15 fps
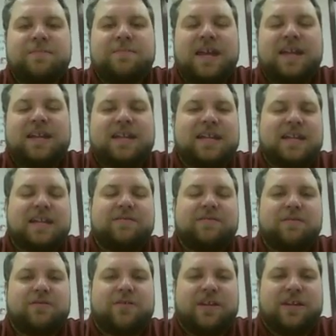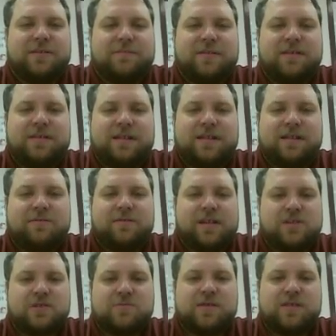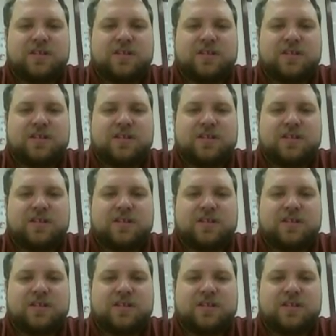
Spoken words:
And again, if we're trying to build an equation,